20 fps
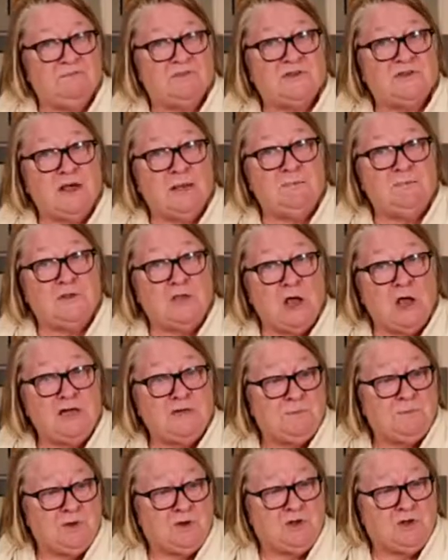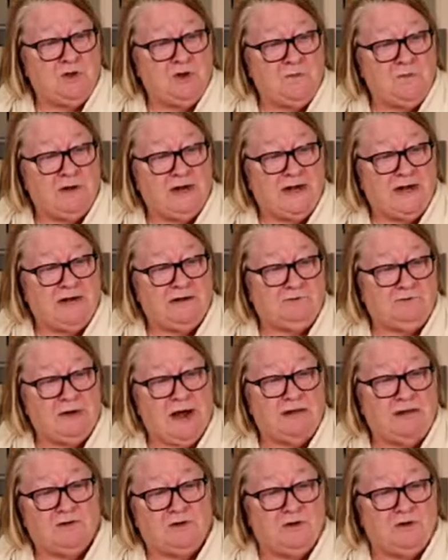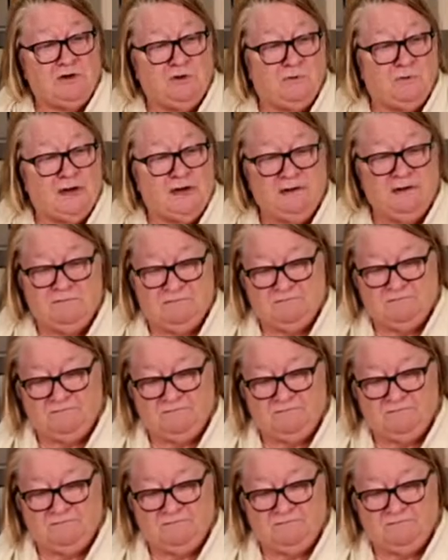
So So I'm going to put cumin in, ground cumin.